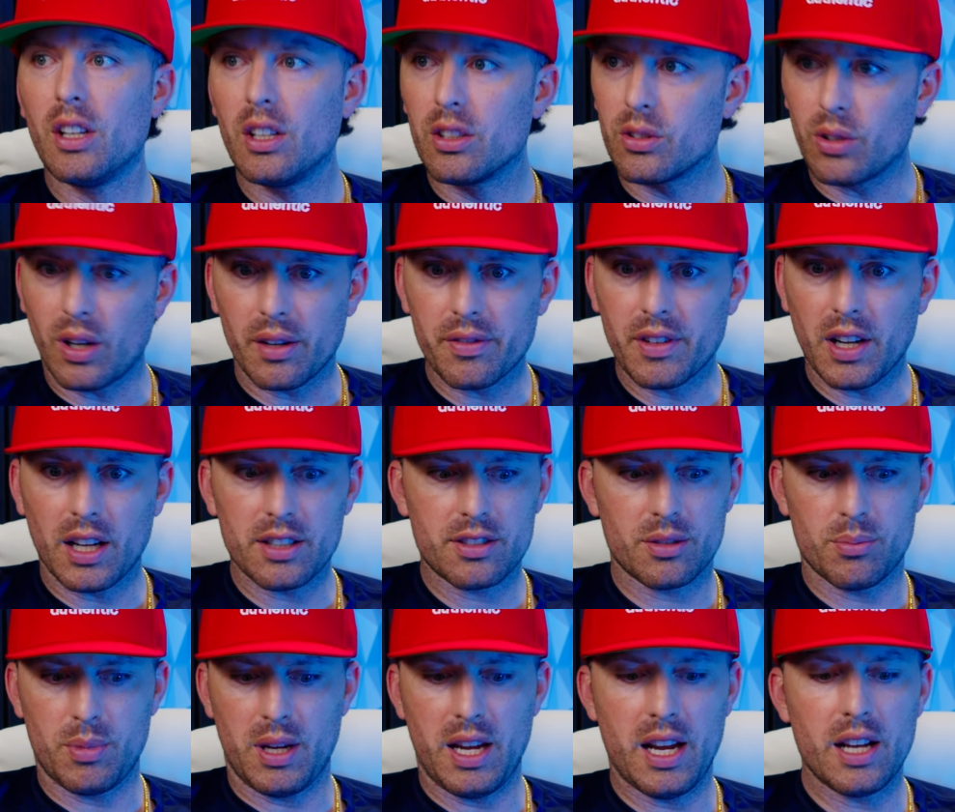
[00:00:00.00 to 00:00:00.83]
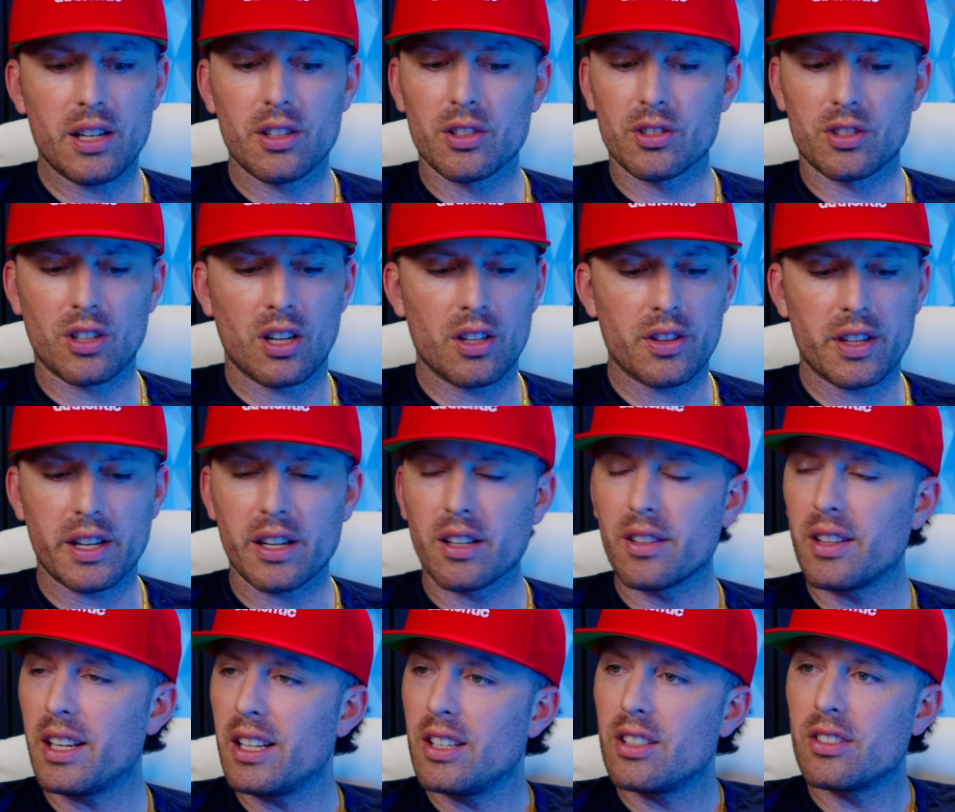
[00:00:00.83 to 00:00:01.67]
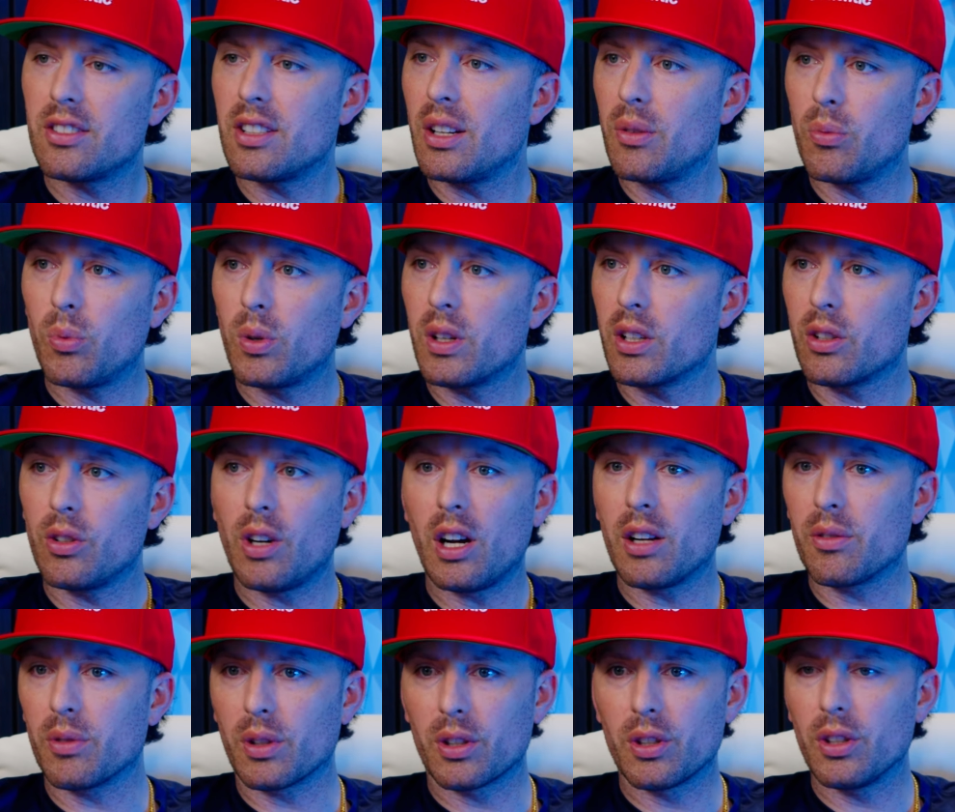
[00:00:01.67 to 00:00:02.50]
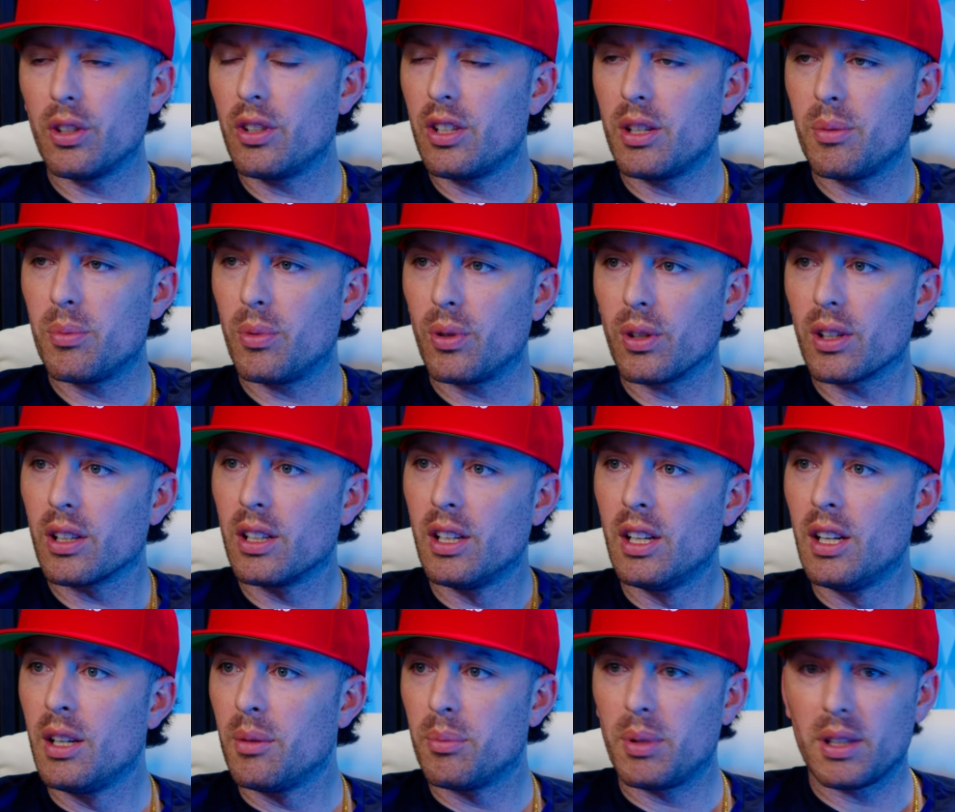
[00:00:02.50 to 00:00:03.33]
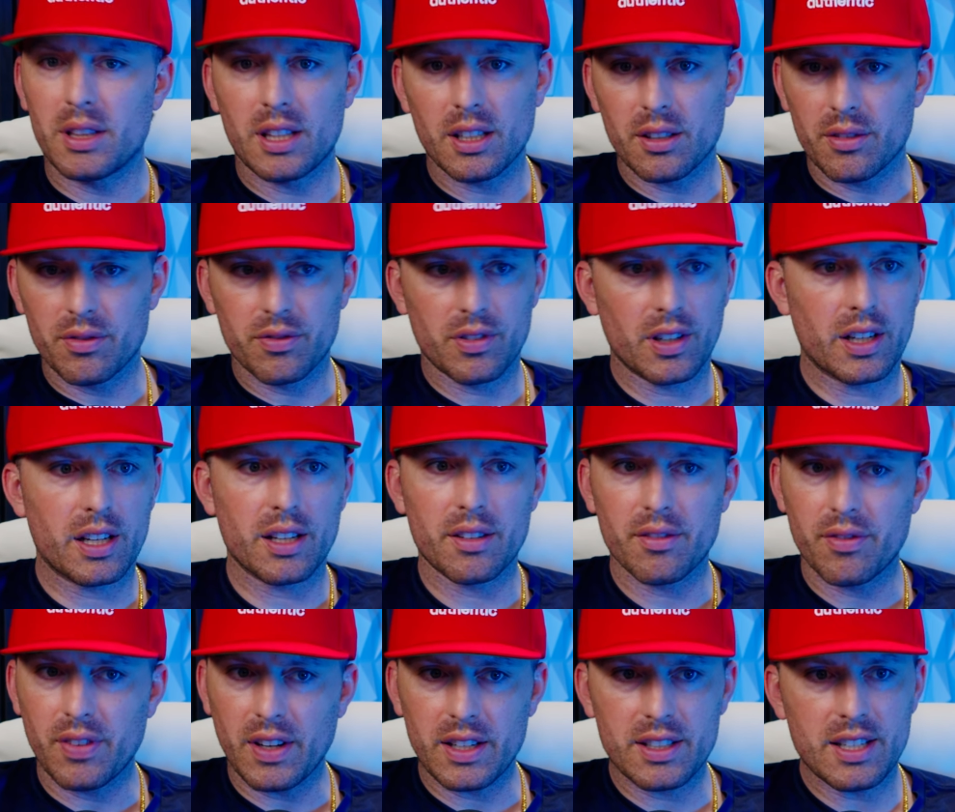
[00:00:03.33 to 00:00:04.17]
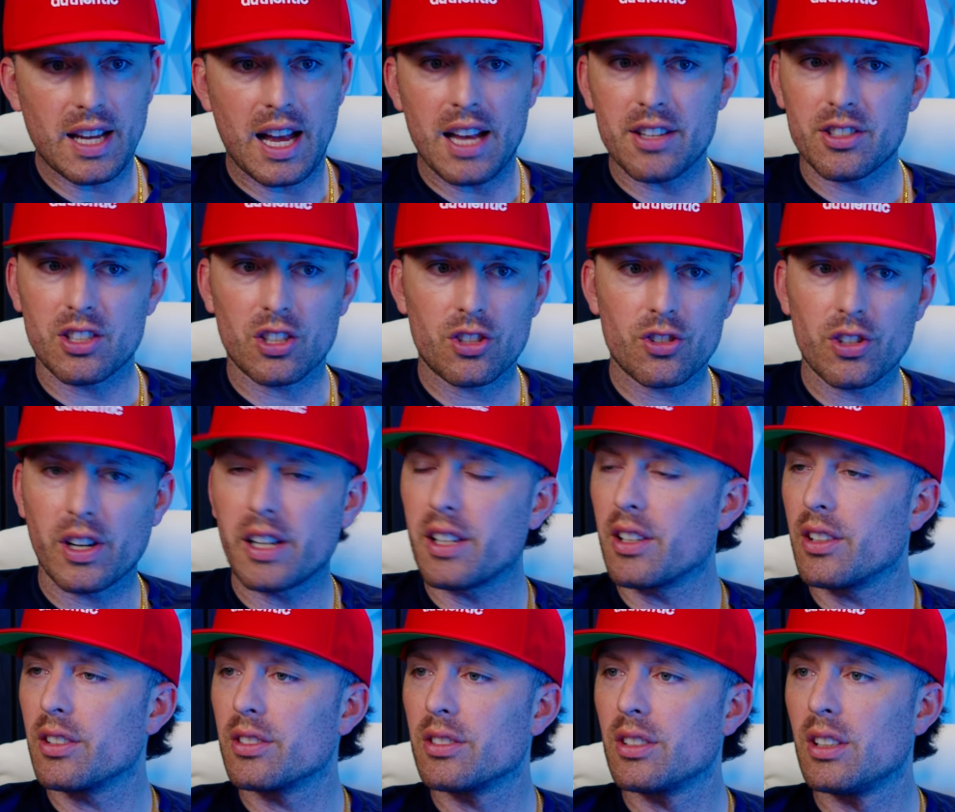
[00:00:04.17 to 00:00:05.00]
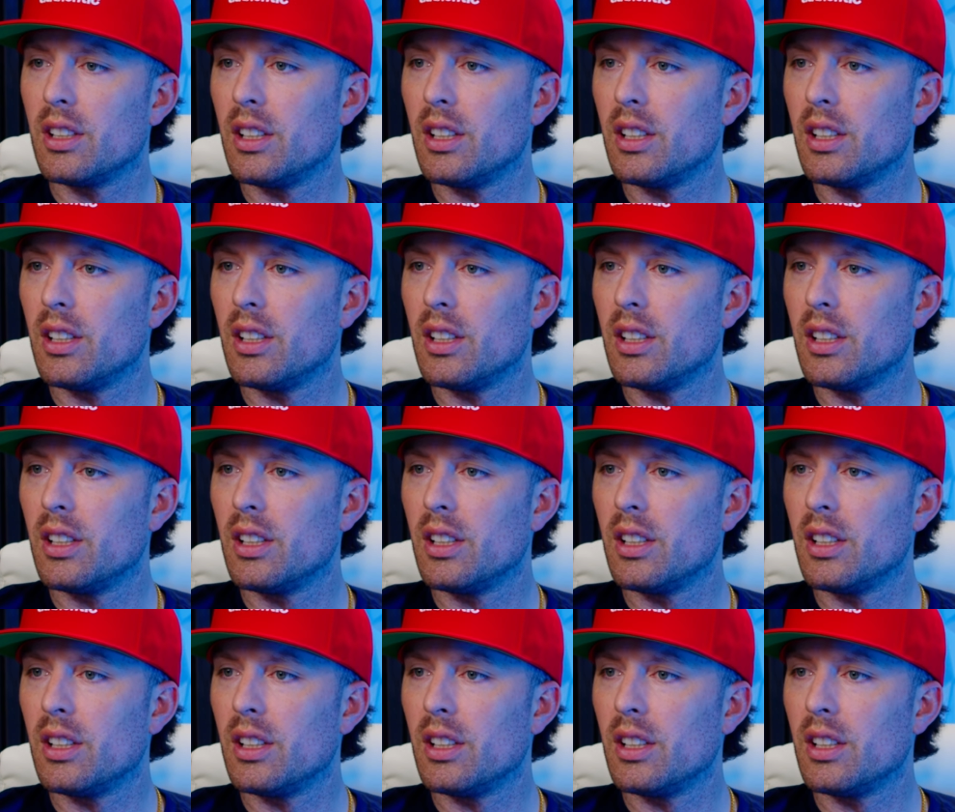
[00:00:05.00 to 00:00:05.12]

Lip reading: So I've got some hitters on there. They just didn't want to go out and recruit anymore, but they're freaking fantastic trainers.